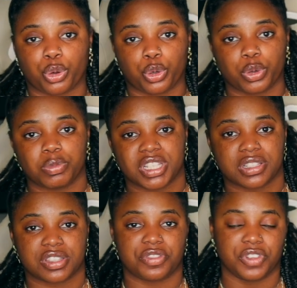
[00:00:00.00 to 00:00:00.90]
herbs
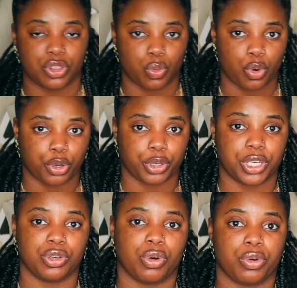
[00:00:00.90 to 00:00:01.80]
and stuff in the water
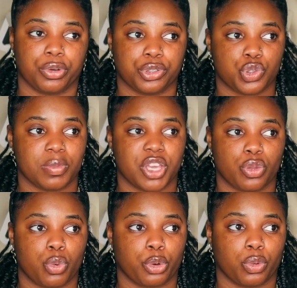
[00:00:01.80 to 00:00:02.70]
in order to make
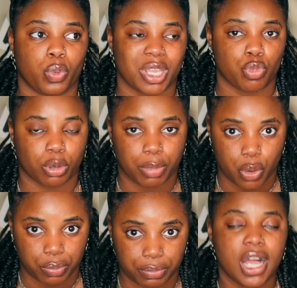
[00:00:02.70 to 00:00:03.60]
the water way more
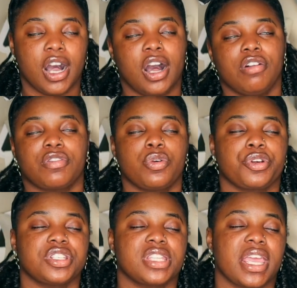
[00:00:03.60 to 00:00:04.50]
potent. Of
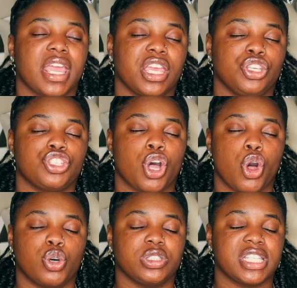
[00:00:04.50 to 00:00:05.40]
course, the
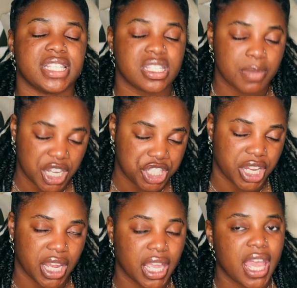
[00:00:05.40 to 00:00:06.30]
age-old
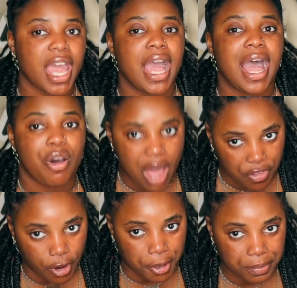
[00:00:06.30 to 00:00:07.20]
smudging.
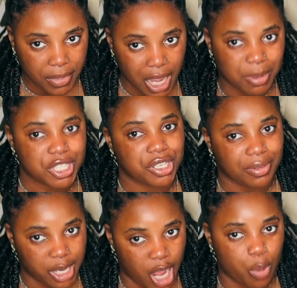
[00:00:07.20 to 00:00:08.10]
However, I'm gonna tell
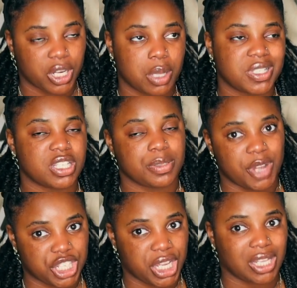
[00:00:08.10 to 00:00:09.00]
you right now, when it comes to
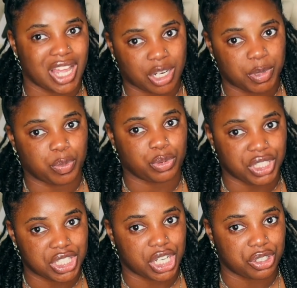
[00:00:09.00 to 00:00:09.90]
smudging, a lot of people
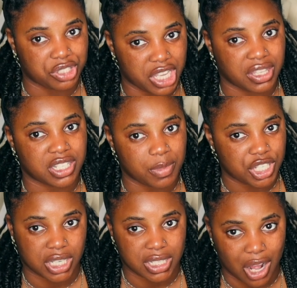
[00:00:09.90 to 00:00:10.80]
need to understand that
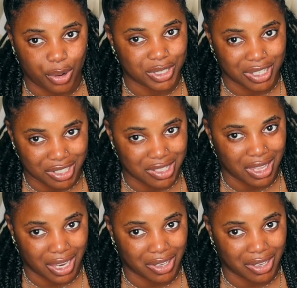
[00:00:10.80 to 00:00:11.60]
smudging is not always a good thing,